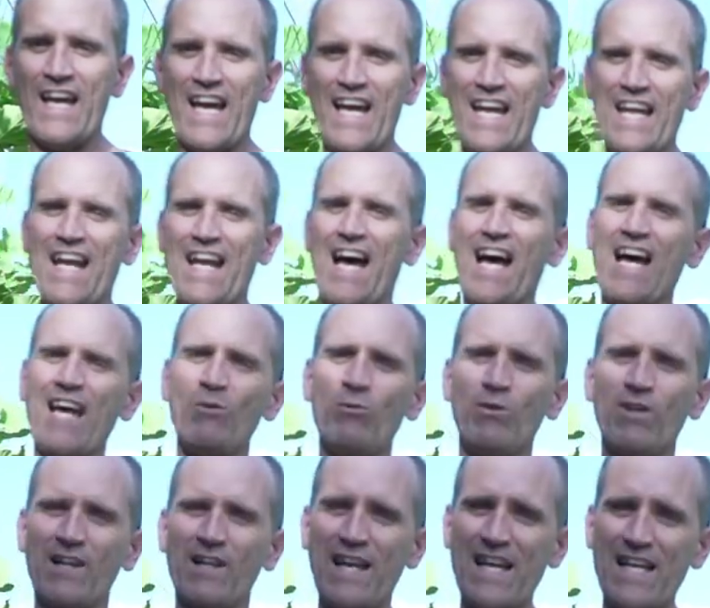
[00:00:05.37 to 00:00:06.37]
And I
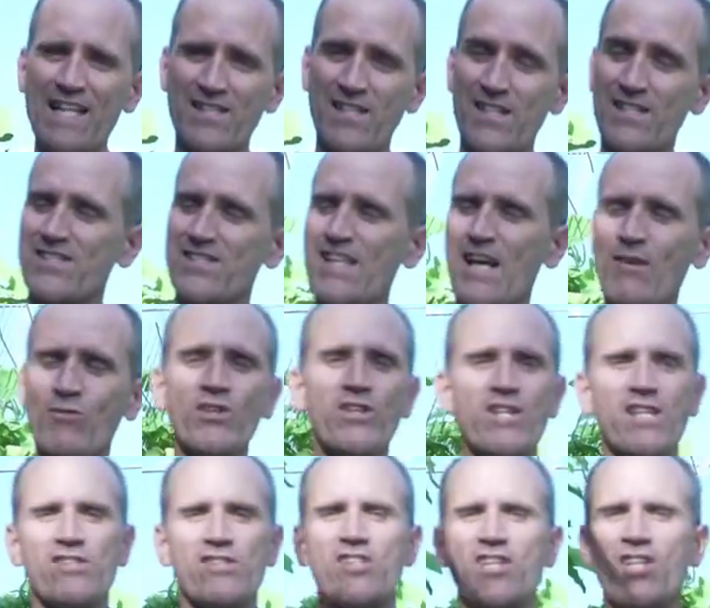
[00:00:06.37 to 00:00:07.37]
realized several
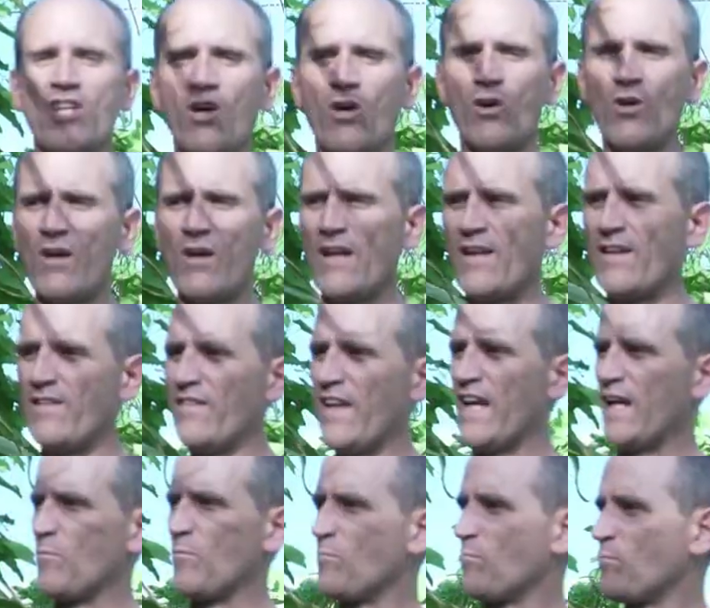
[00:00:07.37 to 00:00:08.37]
years ago
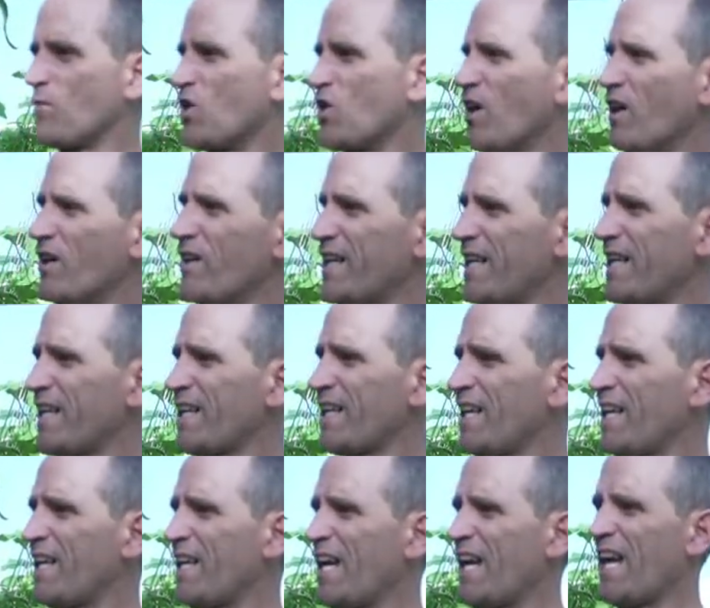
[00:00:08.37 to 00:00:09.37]
that gardening
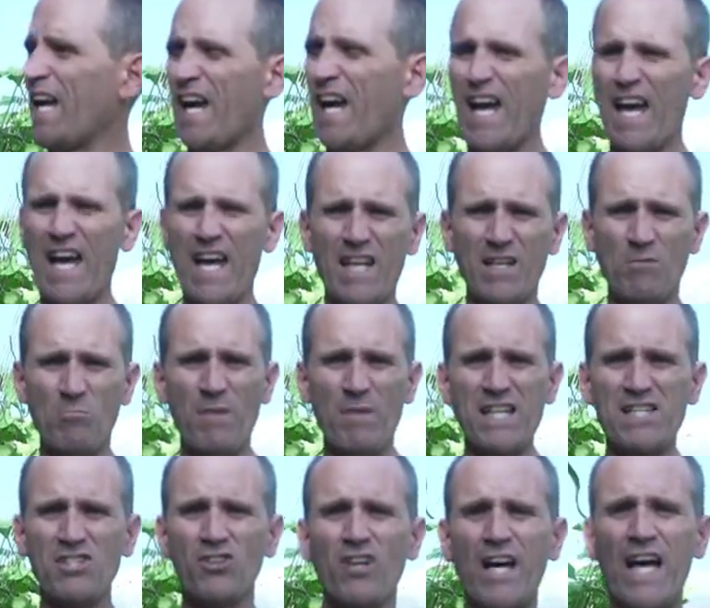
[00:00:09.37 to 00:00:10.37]
and
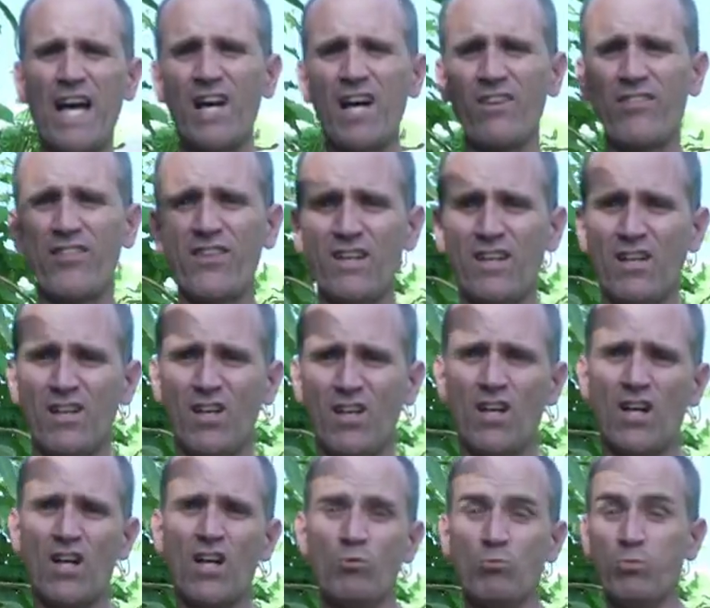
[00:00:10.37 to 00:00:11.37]
mental health
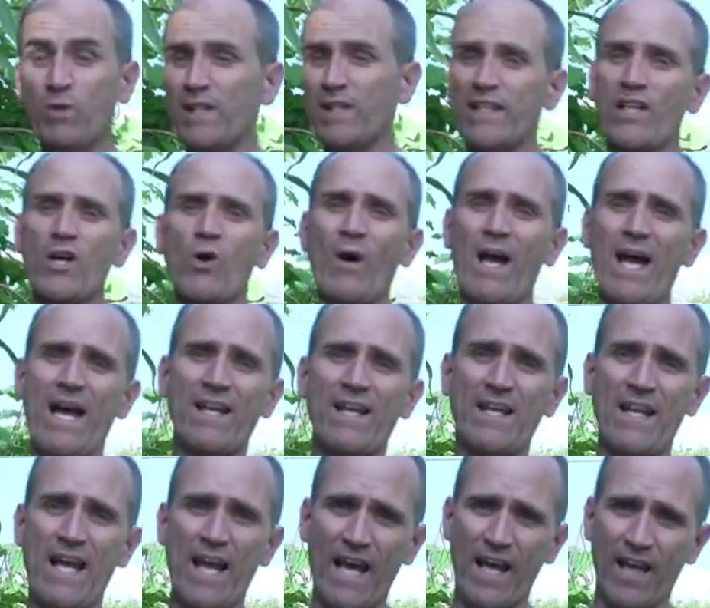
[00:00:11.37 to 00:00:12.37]
really go hand
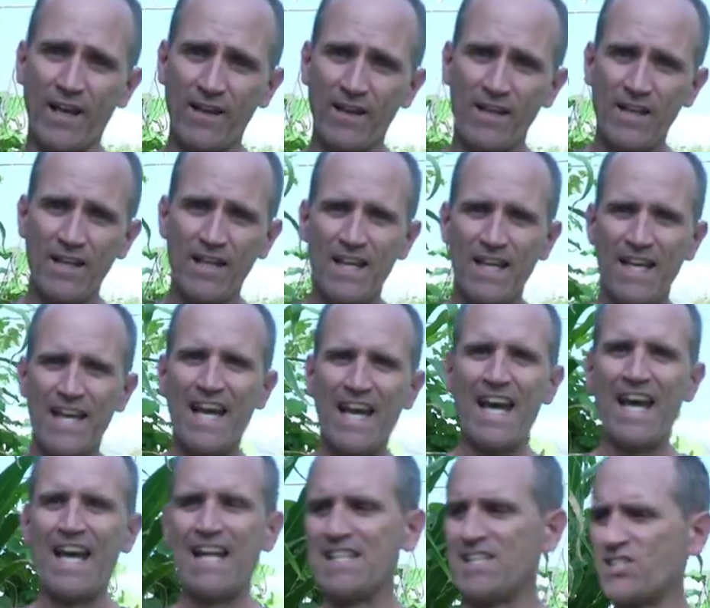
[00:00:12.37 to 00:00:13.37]
in hand.
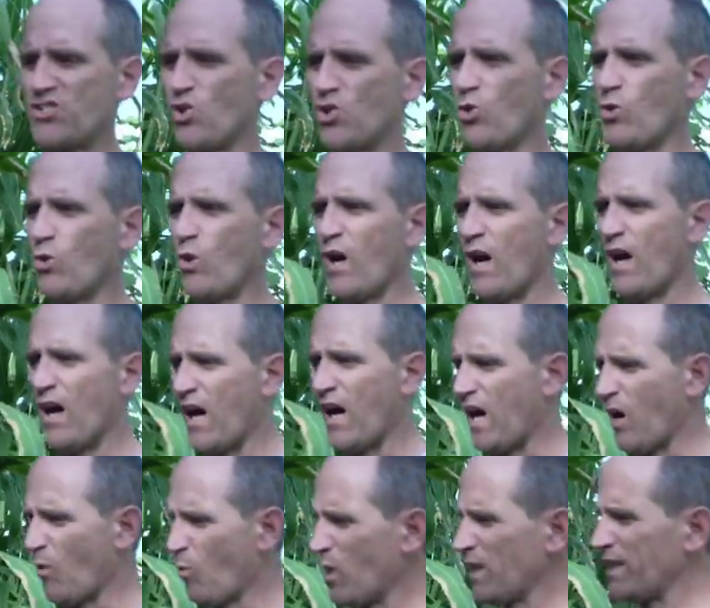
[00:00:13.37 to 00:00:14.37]
And so
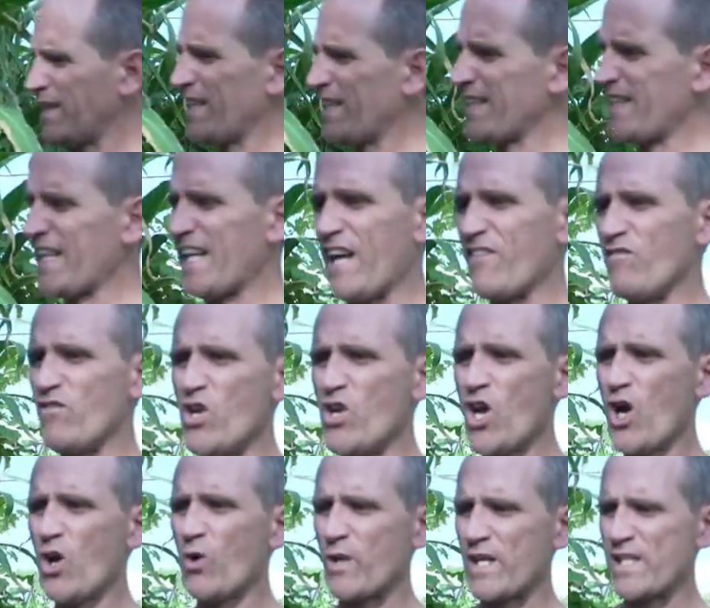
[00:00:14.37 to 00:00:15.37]
one thing that I've
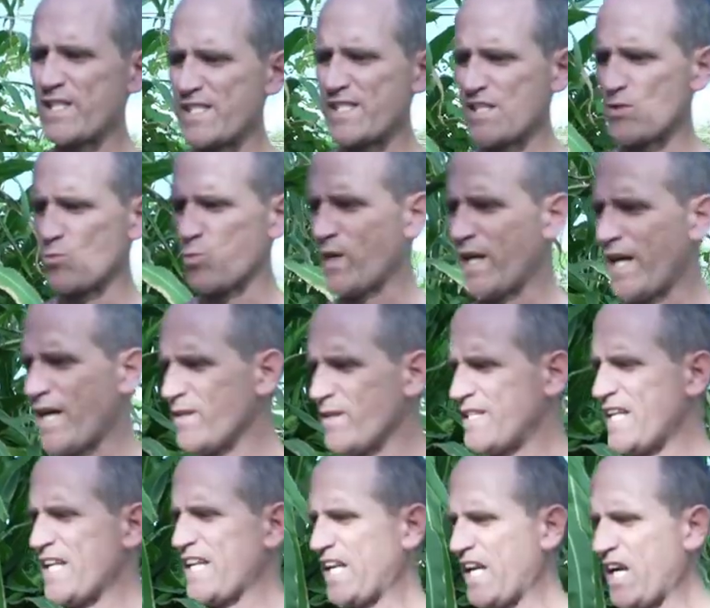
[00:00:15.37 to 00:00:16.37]
noticed is when I
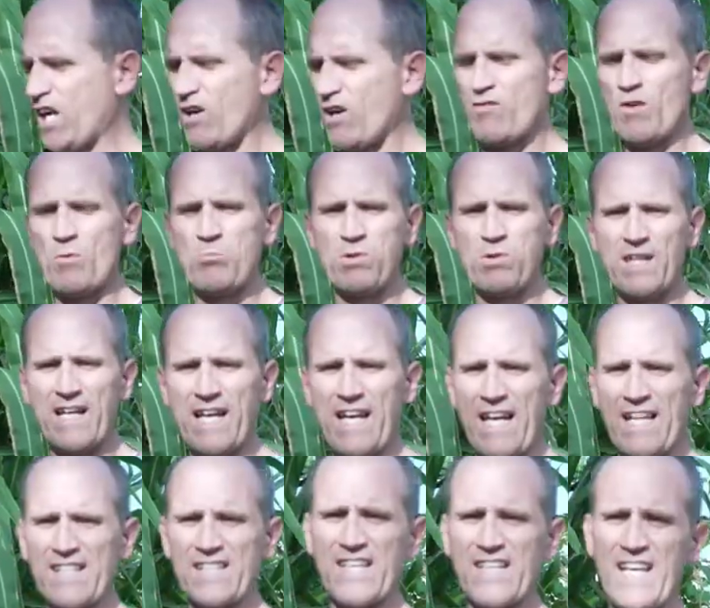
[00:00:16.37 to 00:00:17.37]
take care of a
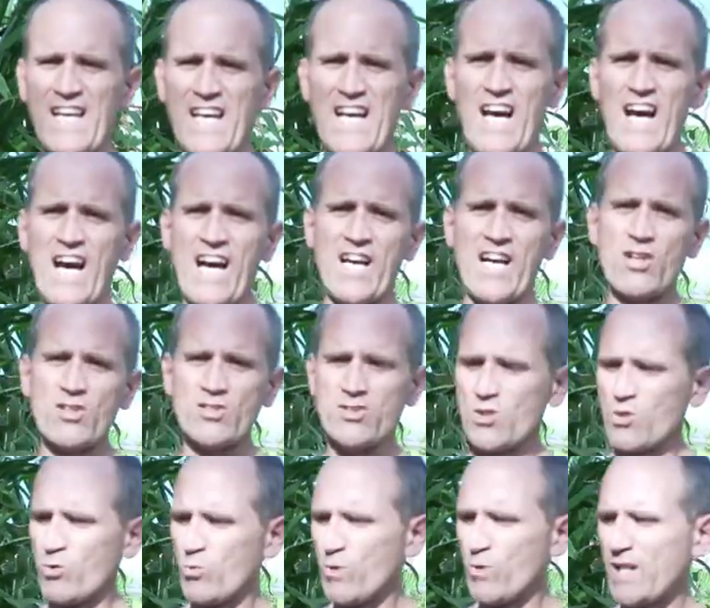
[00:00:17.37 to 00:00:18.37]
plant, I
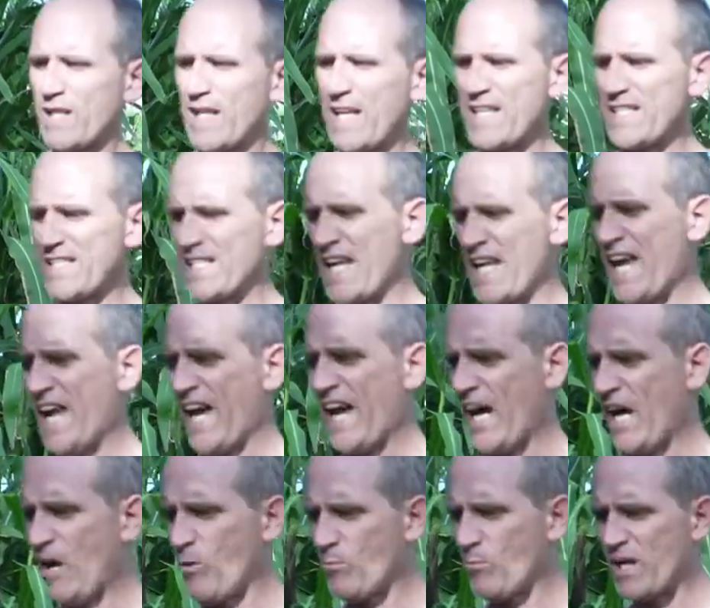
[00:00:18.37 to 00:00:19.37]
also realize
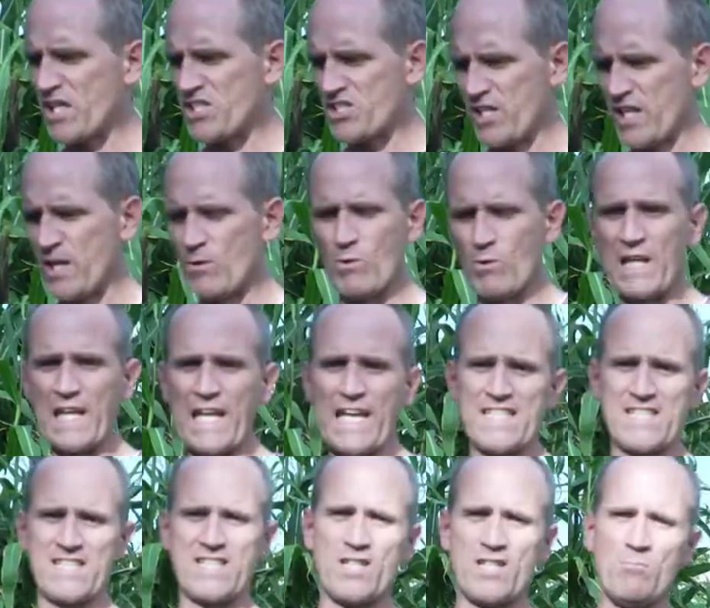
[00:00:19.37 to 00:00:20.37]
how much it
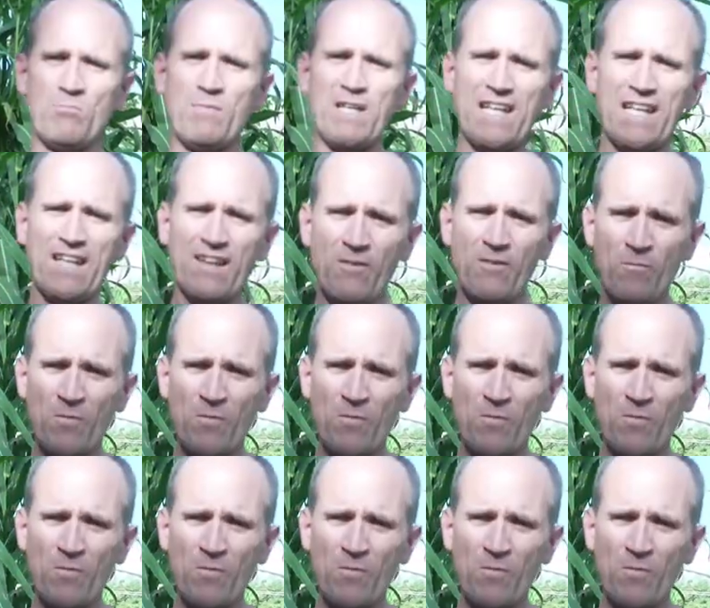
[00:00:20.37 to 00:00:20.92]
relates to me.